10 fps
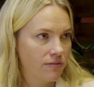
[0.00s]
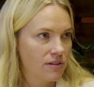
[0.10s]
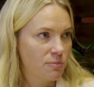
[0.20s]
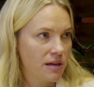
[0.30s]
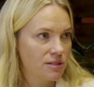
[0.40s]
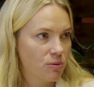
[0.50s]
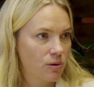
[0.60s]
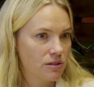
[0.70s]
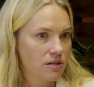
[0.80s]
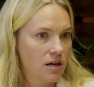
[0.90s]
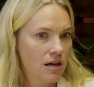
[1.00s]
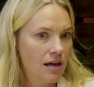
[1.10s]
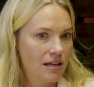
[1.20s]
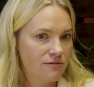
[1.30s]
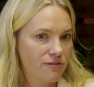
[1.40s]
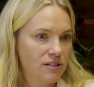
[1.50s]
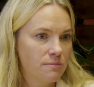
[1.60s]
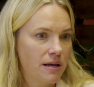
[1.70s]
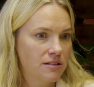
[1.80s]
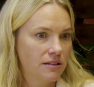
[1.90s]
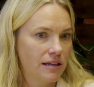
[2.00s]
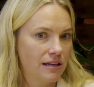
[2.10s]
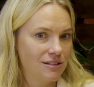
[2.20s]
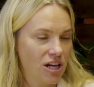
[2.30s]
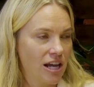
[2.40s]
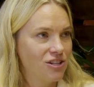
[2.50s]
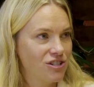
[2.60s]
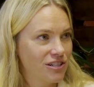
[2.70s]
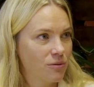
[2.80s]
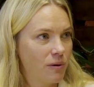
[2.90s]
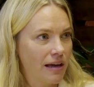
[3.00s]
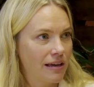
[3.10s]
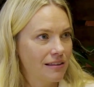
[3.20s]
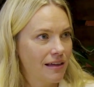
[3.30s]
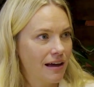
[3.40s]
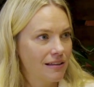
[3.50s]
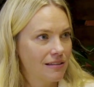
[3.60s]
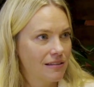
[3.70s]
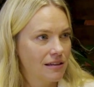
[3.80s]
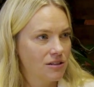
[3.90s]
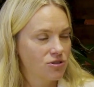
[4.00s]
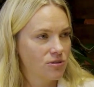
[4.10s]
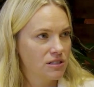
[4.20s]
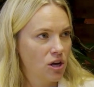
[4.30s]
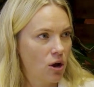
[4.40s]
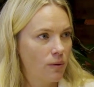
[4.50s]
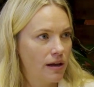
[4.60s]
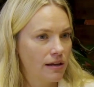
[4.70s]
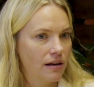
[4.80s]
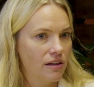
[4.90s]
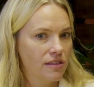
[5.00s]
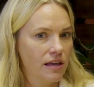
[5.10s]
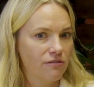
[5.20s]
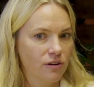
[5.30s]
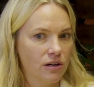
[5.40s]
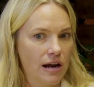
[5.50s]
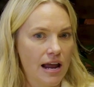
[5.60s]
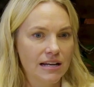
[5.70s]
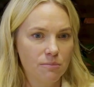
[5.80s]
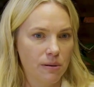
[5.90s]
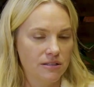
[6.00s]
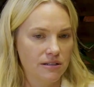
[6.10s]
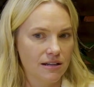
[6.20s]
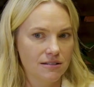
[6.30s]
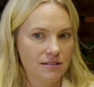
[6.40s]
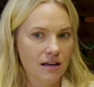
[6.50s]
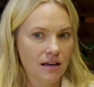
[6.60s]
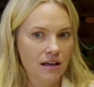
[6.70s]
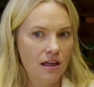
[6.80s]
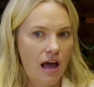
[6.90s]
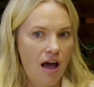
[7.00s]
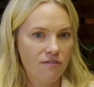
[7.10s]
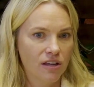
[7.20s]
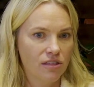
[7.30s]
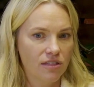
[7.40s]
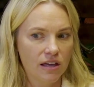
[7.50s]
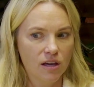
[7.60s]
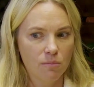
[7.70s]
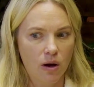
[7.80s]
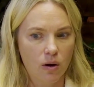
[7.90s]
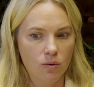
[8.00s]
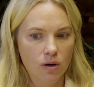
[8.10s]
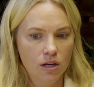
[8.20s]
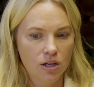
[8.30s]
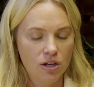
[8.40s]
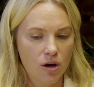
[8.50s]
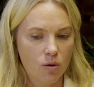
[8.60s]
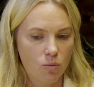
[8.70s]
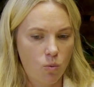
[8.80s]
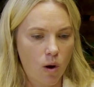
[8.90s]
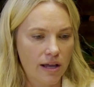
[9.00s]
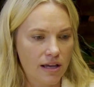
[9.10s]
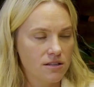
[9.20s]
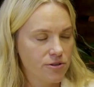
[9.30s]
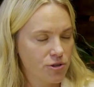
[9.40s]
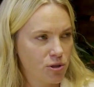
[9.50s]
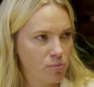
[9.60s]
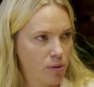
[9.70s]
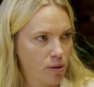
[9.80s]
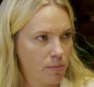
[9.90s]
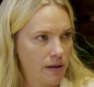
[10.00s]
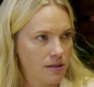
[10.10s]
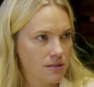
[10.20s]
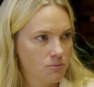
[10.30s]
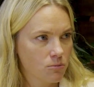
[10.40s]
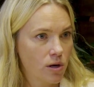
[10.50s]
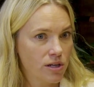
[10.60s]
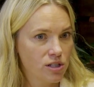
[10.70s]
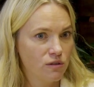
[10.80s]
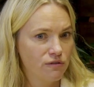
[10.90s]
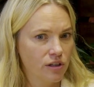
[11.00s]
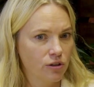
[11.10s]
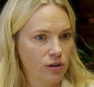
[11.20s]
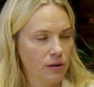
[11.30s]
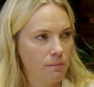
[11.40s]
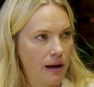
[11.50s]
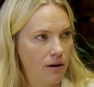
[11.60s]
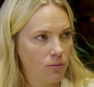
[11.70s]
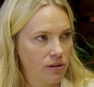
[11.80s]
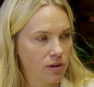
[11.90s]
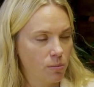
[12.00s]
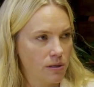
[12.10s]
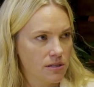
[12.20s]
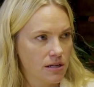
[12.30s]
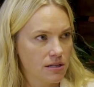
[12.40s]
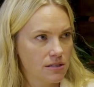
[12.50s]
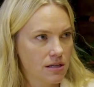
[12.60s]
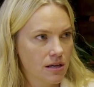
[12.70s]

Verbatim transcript: these spaceports is fundamentally changing the way that the industry is going. And I think for any business, having a think about you know what is your true purpose, what do you feel good about with your business.